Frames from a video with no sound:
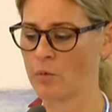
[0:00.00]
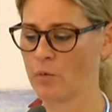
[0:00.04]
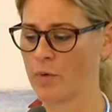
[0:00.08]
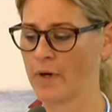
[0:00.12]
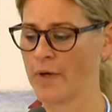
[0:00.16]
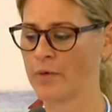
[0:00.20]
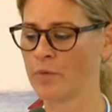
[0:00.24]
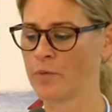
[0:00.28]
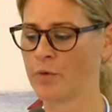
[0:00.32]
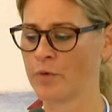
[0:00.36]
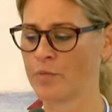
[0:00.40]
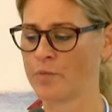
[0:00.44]

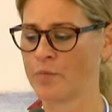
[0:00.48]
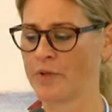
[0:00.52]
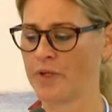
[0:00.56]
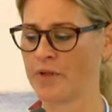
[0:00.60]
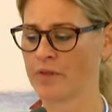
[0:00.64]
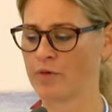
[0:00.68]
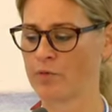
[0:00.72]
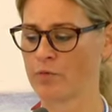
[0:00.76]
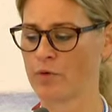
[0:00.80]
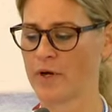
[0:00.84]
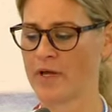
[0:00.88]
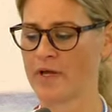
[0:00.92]
One would
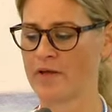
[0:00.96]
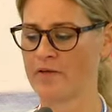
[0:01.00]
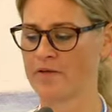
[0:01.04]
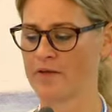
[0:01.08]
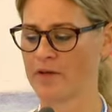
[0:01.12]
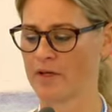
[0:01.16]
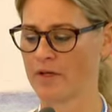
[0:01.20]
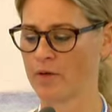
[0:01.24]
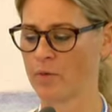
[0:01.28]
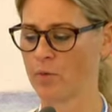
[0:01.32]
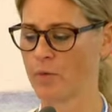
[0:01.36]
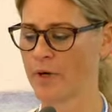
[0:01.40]
be the
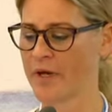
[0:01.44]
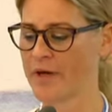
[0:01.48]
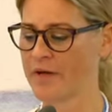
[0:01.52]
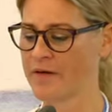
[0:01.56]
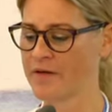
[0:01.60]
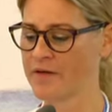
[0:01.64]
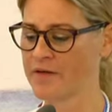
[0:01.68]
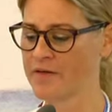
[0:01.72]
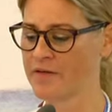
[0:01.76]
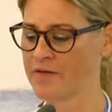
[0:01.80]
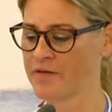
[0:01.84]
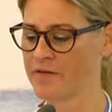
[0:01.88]
raising
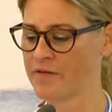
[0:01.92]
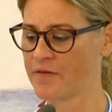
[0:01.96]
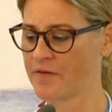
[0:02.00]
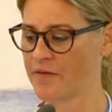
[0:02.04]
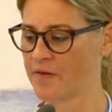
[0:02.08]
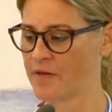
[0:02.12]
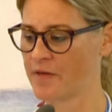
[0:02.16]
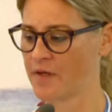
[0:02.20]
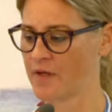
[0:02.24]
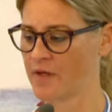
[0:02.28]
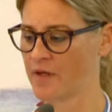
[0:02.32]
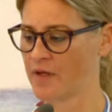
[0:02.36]

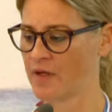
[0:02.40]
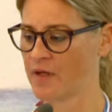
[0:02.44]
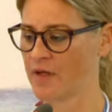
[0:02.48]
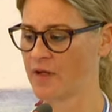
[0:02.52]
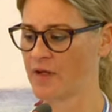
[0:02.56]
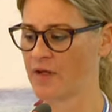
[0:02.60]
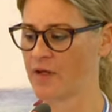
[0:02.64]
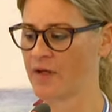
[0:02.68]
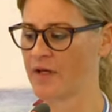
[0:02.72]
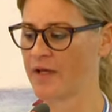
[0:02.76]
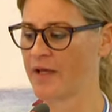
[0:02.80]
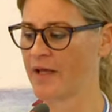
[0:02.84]
awareness,
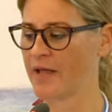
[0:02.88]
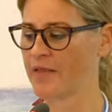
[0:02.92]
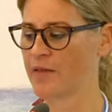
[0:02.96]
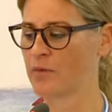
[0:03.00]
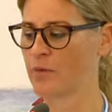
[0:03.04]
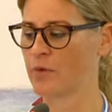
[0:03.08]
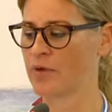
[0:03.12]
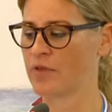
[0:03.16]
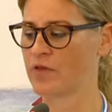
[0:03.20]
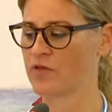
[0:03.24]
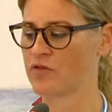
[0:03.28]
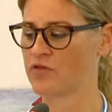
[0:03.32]

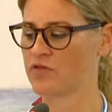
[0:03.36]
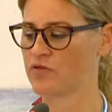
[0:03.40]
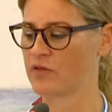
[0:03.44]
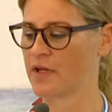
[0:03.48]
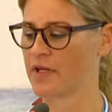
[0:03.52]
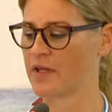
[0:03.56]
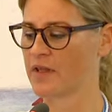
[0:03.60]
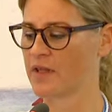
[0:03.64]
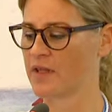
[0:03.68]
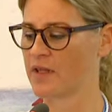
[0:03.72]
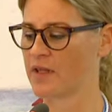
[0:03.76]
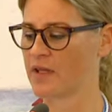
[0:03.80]
another one
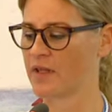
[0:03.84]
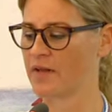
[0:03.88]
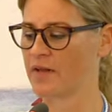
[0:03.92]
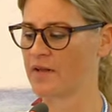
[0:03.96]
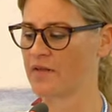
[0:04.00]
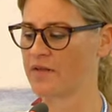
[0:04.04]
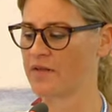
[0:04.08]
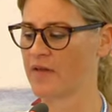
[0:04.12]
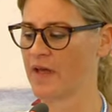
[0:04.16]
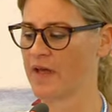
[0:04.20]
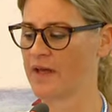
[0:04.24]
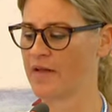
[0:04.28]
strengthening
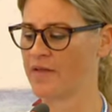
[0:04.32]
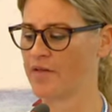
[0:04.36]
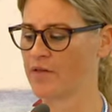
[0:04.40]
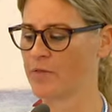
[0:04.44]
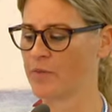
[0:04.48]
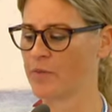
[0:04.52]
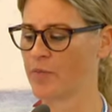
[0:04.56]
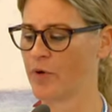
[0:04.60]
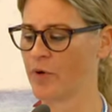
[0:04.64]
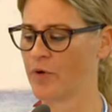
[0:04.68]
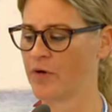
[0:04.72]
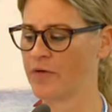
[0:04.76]
the
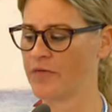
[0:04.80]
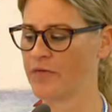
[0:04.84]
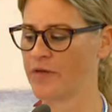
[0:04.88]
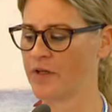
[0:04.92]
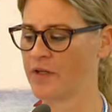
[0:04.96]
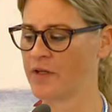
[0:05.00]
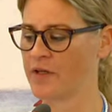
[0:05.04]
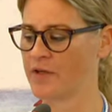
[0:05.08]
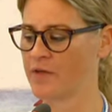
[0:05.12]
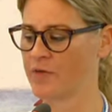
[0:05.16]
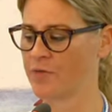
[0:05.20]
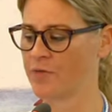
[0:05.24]
science and
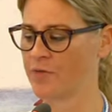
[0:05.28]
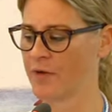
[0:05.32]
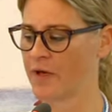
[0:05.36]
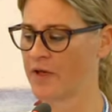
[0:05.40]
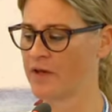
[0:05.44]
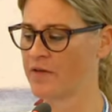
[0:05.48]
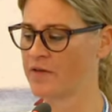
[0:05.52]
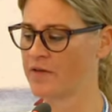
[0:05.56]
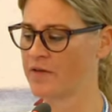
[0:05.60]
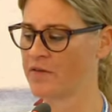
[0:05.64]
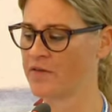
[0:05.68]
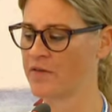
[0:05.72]
policy
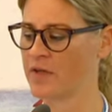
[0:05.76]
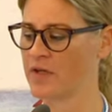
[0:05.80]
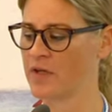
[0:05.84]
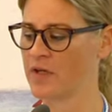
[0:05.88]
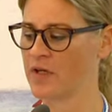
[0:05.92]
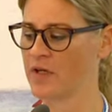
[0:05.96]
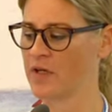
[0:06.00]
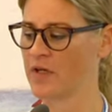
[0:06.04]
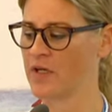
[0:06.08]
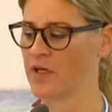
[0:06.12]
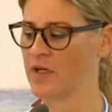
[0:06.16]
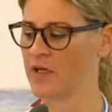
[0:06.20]
interface,
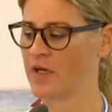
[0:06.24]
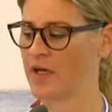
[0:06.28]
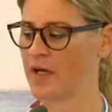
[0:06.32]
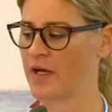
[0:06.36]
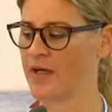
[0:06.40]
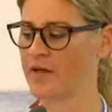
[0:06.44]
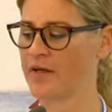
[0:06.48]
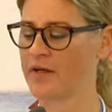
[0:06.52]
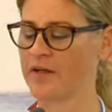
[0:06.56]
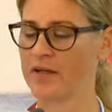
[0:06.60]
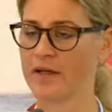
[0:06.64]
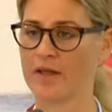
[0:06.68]

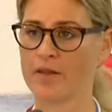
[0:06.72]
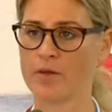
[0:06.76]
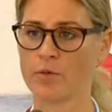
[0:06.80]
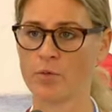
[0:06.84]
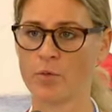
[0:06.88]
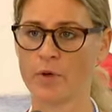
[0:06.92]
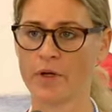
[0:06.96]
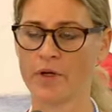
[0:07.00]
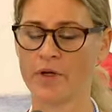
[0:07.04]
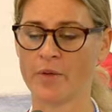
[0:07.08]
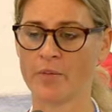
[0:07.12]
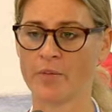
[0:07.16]
and another
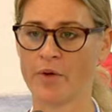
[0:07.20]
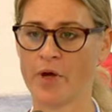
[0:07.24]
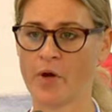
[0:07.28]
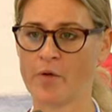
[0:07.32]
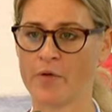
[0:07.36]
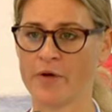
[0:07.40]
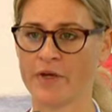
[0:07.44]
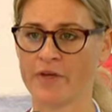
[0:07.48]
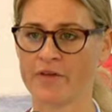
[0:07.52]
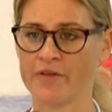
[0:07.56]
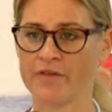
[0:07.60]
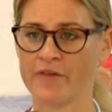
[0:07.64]
one
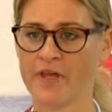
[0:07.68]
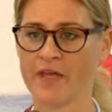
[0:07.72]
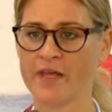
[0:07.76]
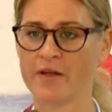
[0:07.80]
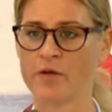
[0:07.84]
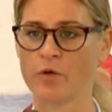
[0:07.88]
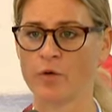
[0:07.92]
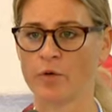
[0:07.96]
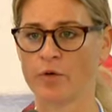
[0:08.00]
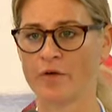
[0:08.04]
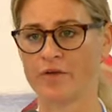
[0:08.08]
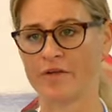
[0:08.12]
empowering
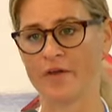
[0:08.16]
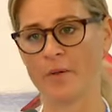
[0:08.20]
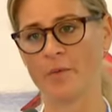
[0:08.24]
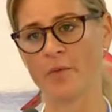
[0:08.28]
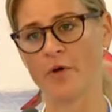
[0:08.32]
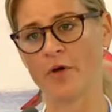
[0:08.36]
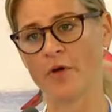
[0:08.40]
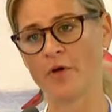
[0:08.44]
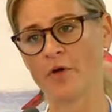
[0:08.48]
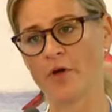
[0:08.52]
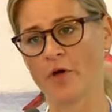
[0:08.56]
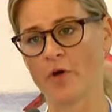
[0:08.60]
stakeholders.
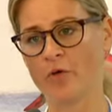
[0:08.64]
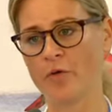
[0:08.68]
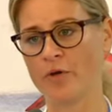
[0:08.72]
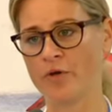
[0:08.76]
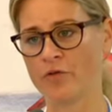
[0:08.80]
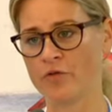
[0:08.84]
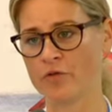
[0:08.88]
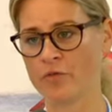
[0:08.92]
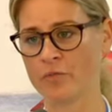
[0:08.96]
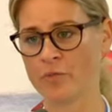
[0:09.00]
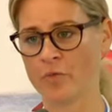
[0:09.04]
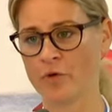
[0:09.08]
I'm going to go
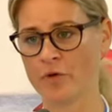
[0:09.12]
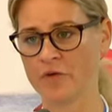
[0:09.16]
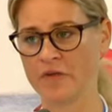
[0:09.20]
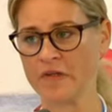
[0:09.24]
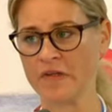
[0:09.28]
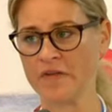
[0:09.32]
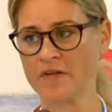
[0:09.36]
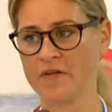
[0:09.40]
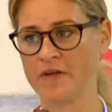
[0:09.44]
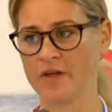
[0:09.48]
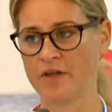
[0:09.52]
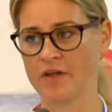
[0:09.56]
into more
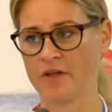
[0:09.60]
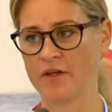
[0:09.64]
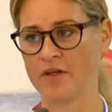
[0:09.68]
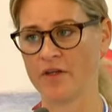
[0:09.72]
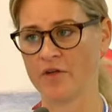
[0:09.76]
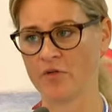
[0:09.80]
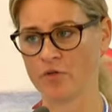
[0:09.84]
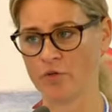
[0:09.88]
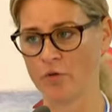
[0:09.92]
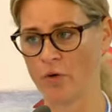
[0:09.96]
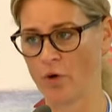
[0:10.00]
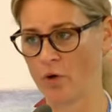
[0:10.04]
detail
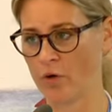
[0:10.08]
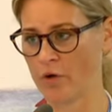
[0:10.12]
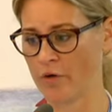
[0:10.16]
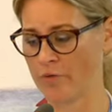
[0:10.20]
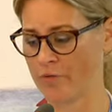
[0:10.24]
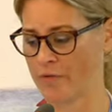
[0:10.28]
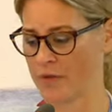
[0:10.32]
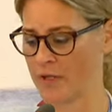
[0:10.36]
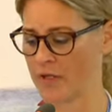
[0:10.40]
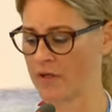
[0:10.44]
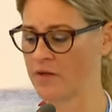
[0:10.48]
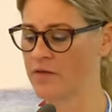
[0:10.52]
into all
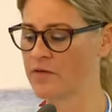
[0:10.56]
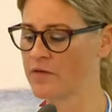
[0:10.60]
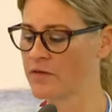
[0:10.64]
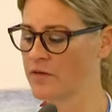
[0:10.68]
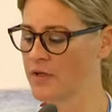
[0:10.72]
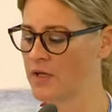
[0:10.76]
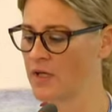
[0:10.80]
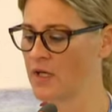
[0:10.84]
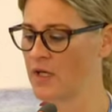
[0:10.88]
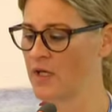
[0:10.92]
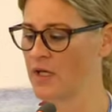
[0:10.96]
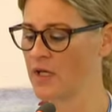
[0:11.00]
of these.
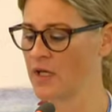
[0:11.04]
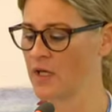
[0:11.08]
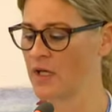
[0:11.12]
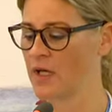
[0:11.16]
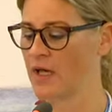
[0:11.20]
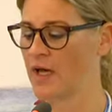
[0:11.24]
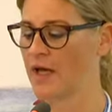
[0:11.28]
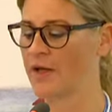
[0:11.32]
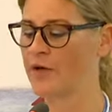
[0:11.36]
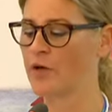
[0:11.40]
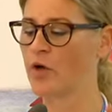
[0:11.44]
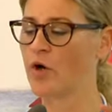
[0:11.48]

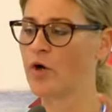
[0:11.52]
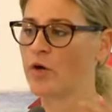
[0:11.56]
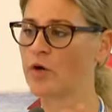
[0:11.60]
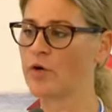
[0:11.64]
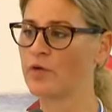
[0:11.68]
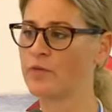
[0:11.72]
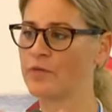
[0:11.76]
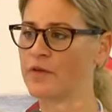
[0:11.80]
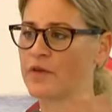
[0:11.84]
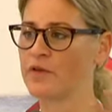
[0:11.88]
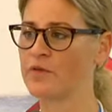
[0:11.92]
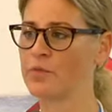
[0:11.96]
And
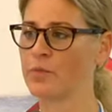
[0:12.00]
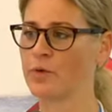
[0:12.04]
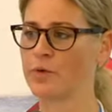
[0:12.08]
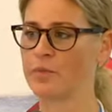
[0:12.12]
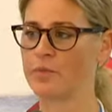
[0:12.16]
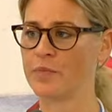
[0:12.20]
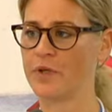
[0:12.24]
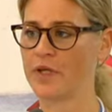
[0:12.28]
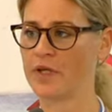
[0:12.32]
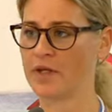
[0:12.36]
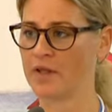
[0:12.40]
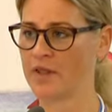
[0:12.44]
all of this
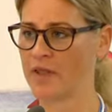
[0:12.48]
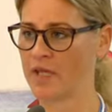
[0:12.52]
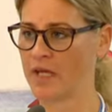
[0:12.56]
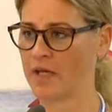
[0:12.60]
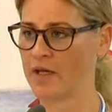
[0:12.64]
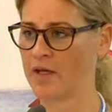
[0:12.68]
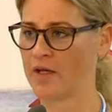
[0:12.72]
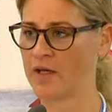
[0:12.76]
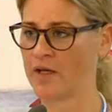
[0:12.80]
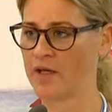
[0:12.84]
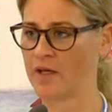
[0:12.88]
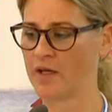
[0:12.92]
would be
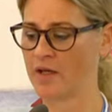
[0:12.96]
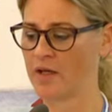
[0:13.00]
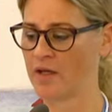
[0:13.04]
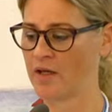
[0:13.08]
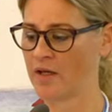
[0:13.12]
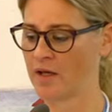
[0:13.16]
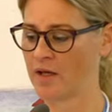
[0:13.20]
then